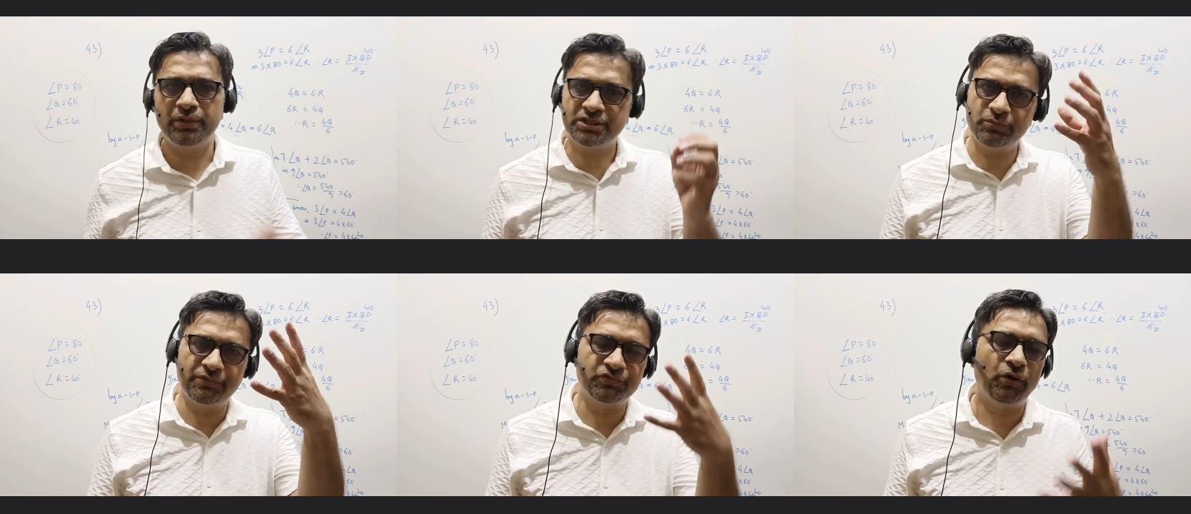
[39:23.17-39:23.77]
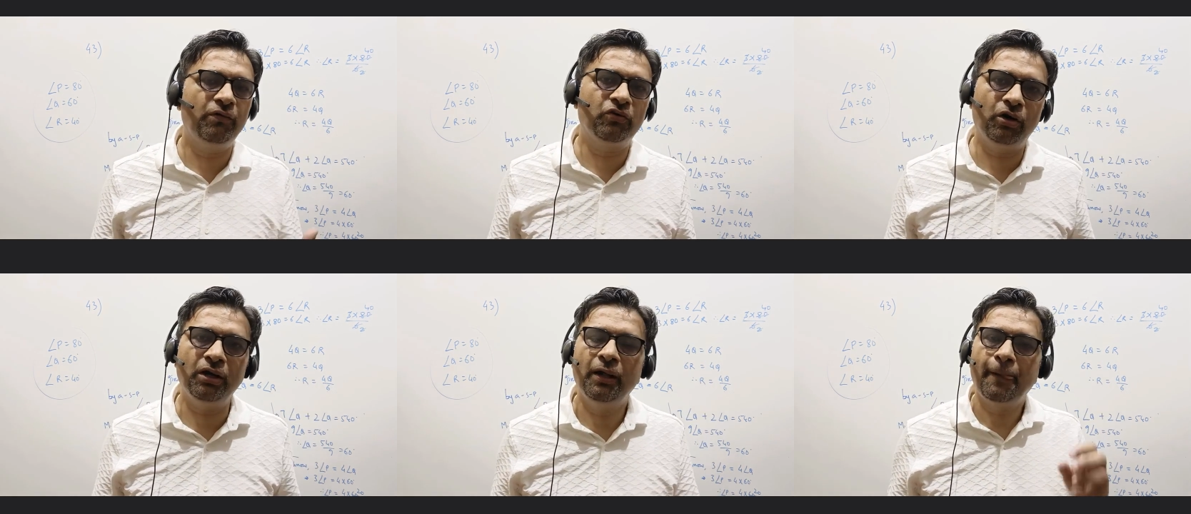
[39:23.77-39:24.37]
questions. We have solved
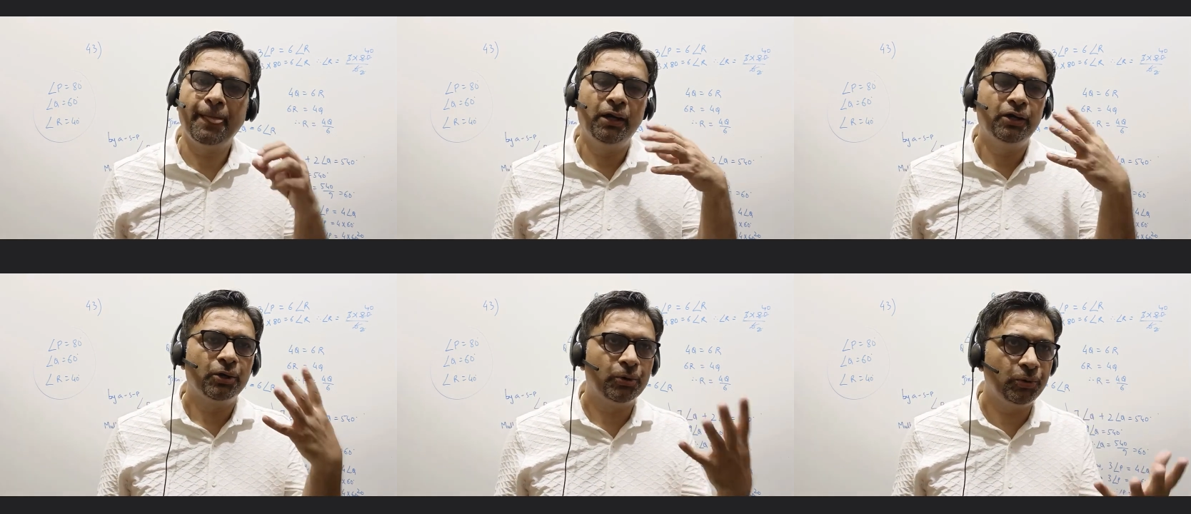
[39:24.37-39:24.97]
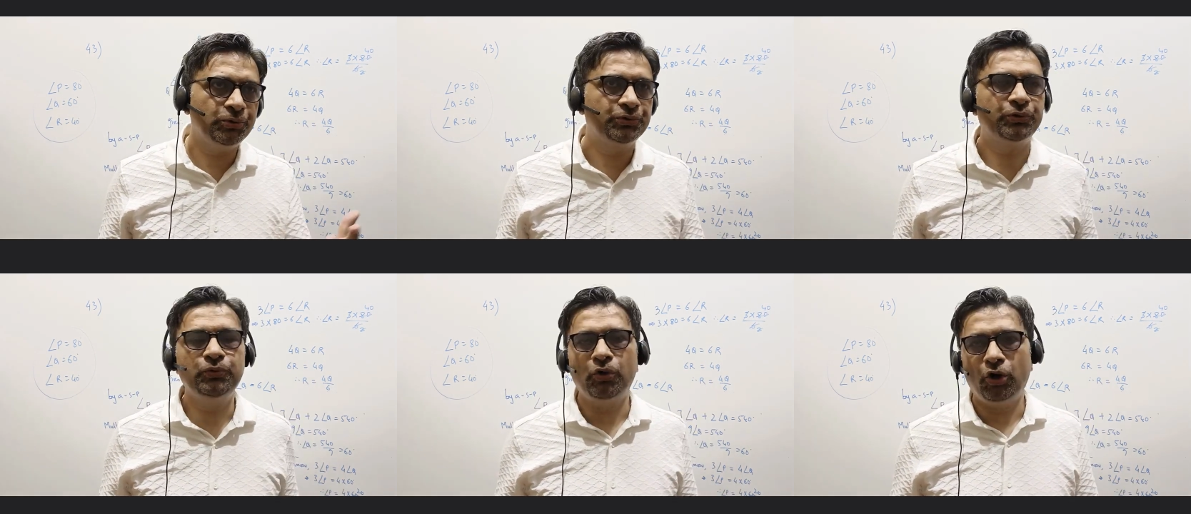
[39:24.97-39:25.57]
all. Go
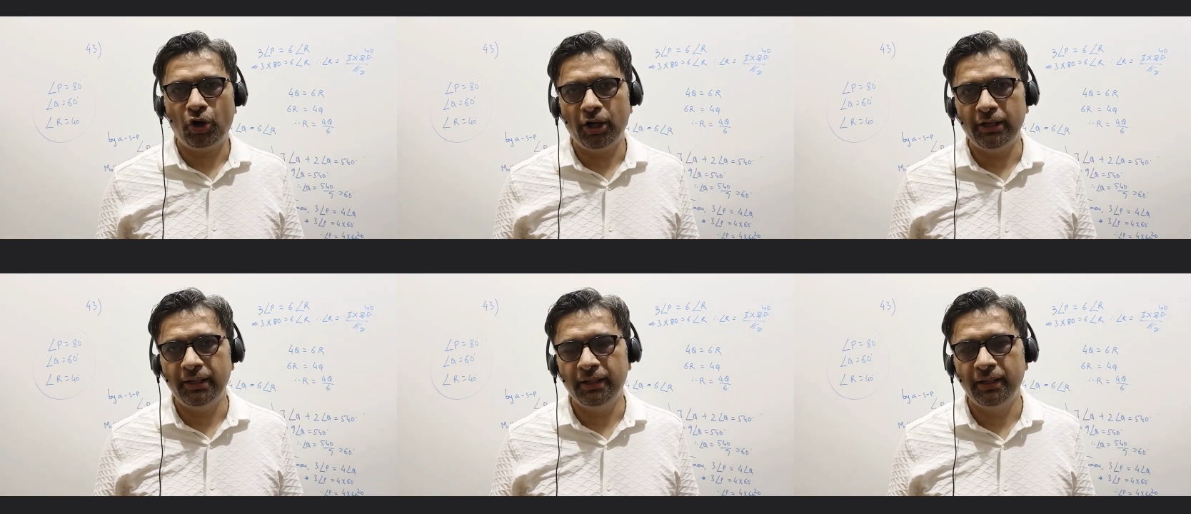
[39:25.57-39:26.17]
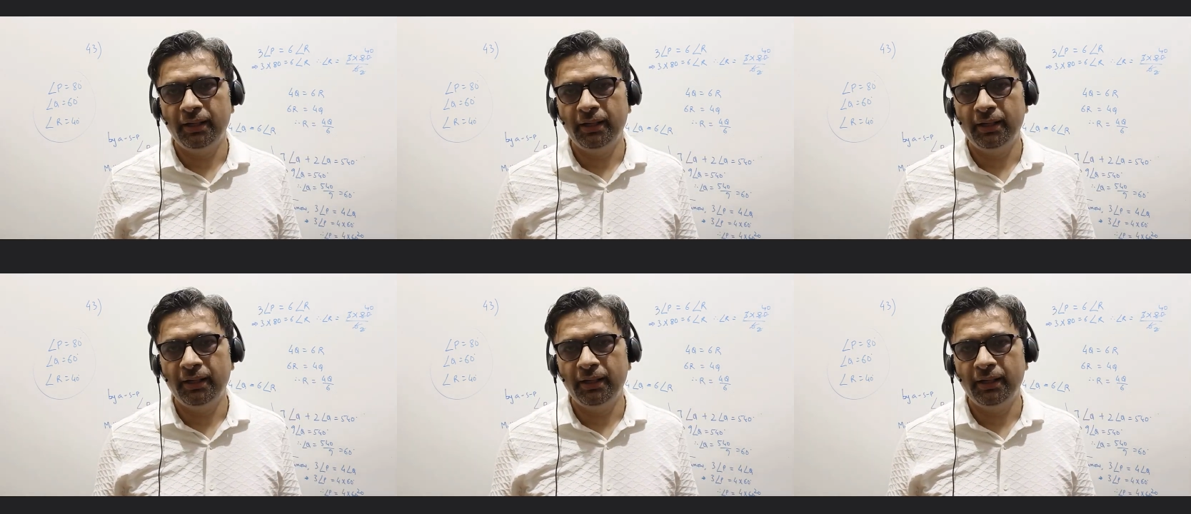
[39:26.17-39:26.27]
through all